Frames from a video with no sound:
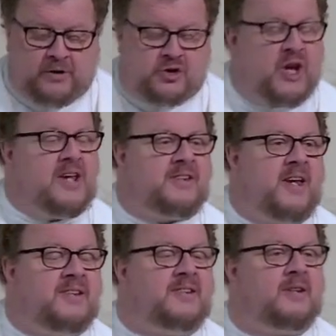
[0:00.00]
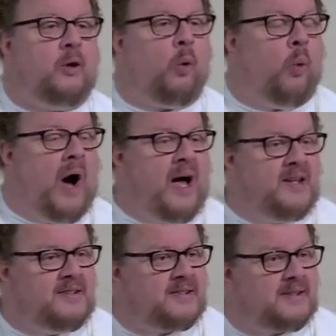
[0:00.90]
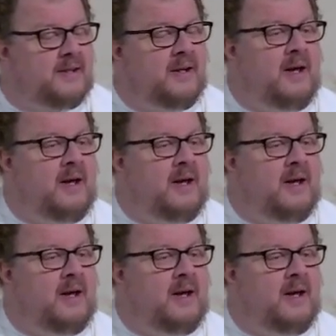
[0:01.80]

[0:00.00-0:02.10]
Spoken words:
Jesus was,